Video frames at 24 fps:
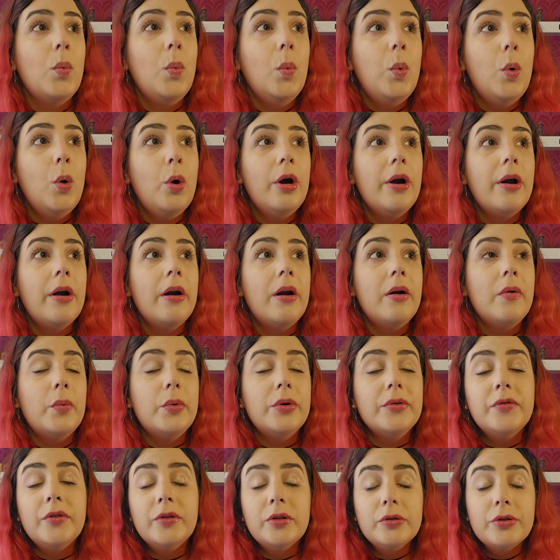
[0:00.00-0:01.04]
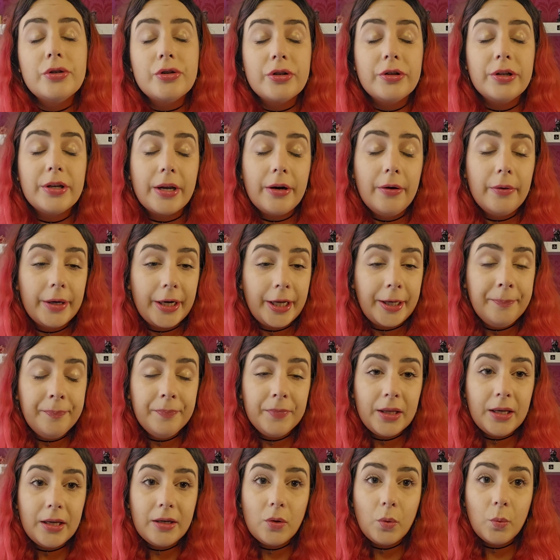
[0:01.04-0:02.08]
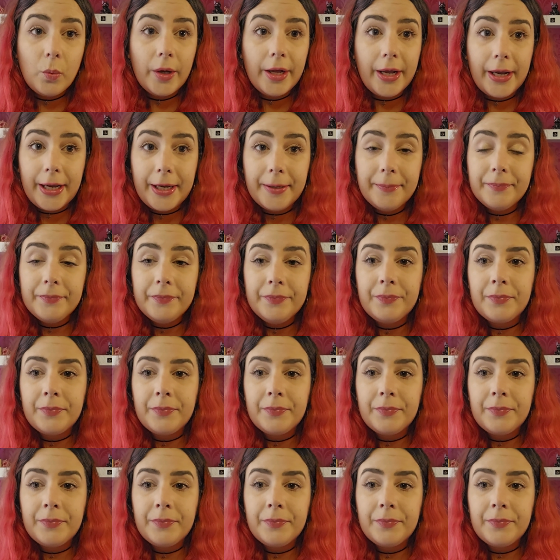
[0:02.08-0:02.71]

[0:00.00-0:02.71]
were revolutionary in a way